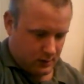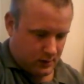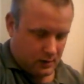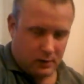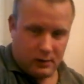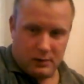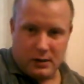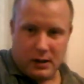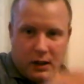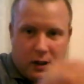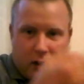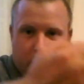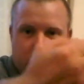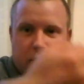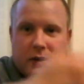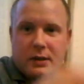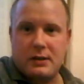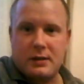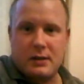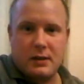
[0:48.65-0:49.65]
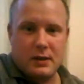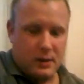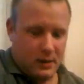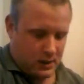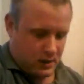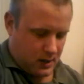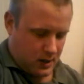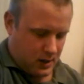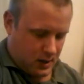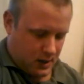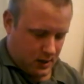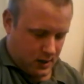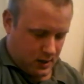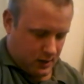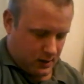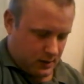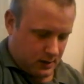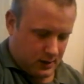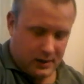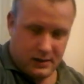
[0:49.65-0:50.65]
in the last couple of weeks.
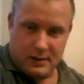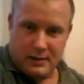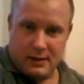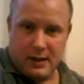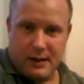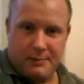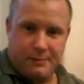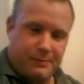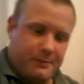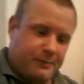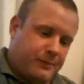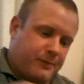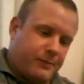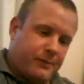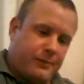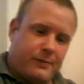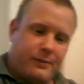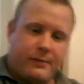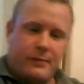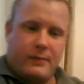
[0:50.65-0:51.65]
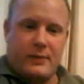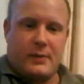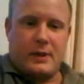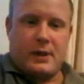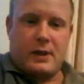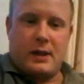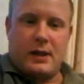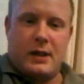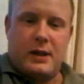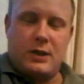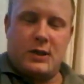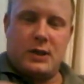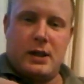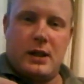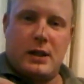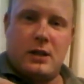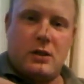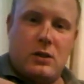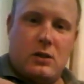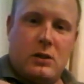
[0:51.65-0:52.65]
So this is it. There's your
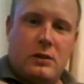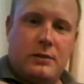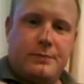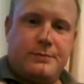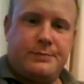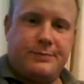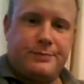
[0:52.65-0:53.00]
lead core.